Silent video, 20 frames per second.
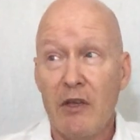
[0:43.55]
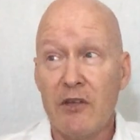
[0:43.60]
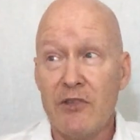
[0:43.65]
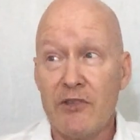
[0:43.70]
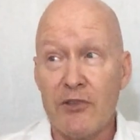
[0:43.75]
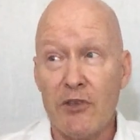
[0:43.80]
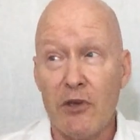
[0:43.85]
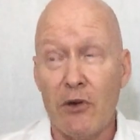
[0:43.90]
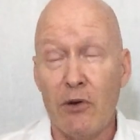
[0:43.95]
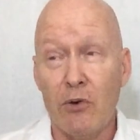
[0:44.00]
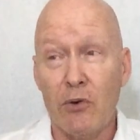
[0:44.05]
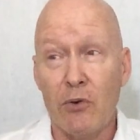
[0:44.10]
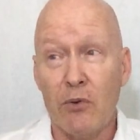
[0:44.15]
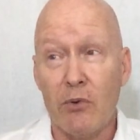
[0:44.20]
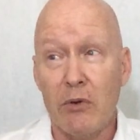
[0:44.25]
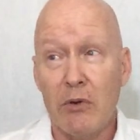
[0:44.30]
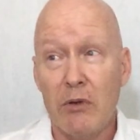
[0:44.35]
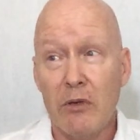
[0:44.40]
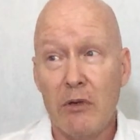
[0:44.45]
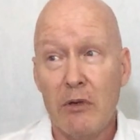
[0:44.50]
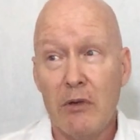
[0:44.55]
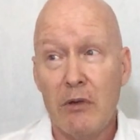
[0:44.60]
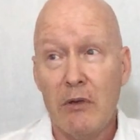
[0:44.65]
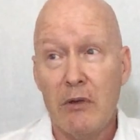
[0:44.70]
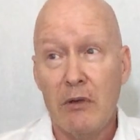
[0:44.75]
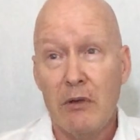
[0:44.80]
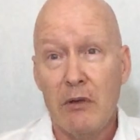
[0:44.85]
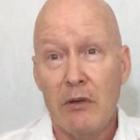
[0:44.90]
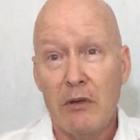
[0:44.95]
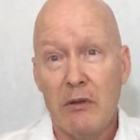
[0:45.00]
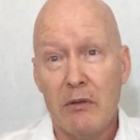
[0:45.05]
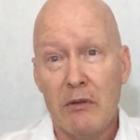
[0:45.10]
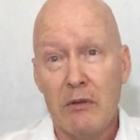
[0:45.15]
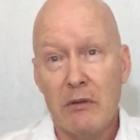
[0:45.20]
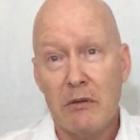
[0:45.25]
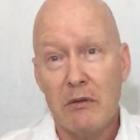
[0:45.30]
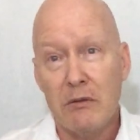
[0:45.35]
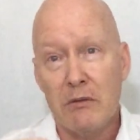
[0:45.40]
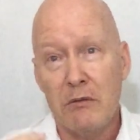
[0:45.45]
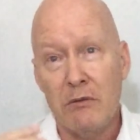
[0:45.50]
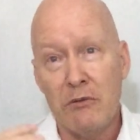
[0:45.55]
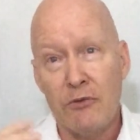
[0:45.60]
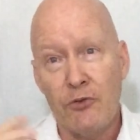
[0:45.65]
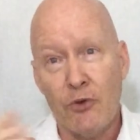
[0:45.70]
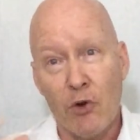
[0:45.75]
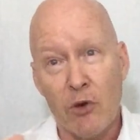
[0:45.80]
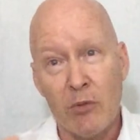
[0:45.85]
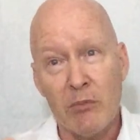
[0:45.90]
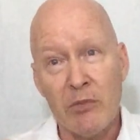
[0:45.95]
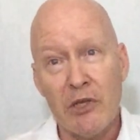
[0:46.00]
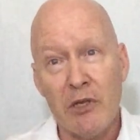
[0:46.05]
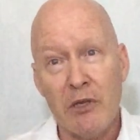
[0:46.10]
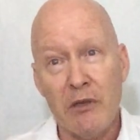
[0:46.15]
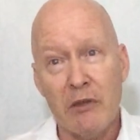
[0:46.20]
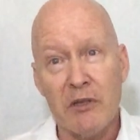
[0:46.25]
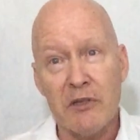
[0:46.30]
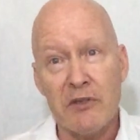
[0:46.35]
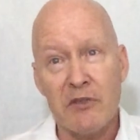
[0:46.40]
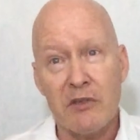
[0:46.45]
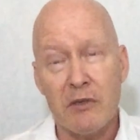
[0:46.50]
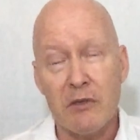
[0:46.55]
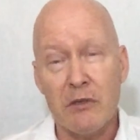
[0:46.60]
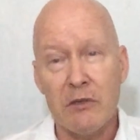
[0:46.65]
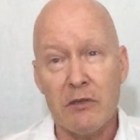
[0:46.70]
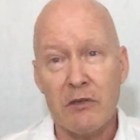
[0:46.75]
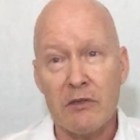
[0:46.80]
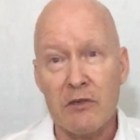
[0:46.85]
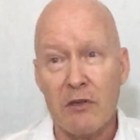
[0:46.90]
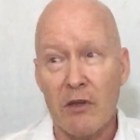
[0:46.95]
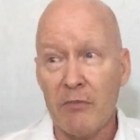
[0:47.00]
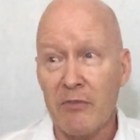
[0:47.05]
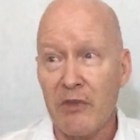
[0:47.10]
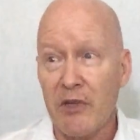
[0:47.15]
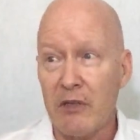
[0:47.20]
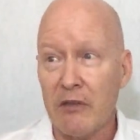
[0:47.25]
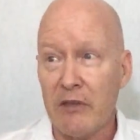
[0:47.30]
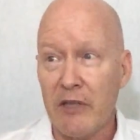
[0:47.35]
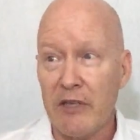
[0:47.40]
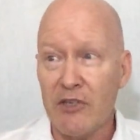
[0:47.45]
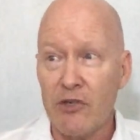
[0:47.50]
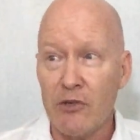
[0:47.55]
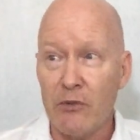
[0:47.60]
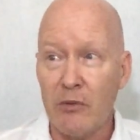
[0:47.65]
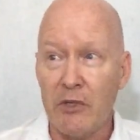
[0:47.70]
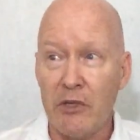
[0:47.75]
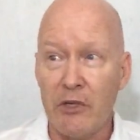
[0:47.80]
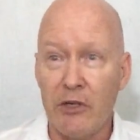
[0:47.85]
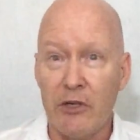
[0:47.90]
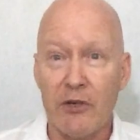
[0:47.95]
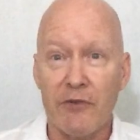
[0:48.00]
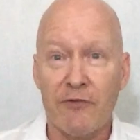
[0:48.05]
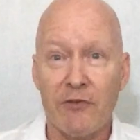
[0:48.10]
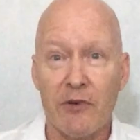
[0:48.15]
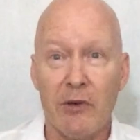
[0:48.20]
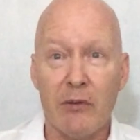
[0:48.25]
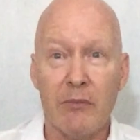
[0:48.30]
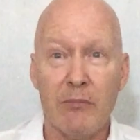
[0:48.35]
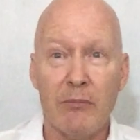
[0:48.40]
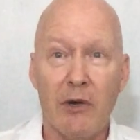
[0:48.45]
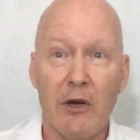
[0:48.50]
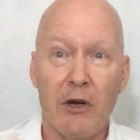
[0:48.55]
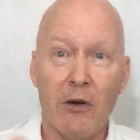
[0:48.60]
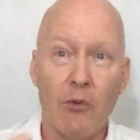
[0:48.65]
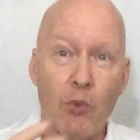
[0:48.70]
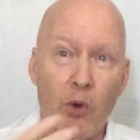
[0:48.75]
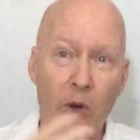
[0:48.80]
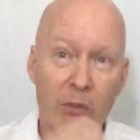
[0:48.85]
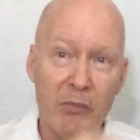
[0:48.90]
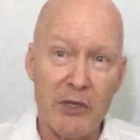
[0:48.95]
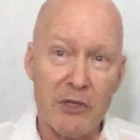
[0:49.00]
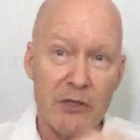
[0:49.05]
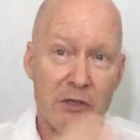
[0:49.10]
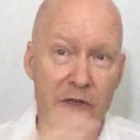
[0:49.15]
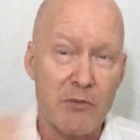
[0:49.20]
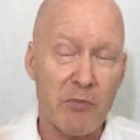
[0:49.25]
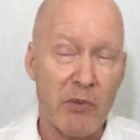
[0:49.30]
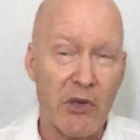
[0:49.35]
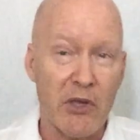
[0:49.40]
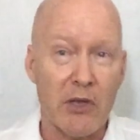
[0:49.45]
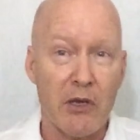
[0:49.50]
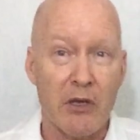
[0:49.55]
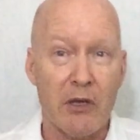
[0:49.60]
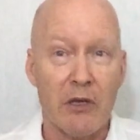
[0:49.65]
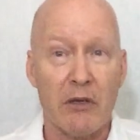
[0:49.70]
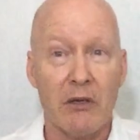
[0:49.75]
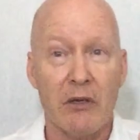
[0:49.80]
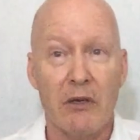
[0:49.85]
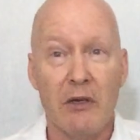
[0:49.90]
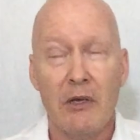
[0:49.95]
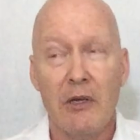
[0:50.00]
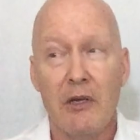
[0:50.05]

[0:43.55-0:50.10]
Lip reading: So normally this is something that you would hear from a woman speaking.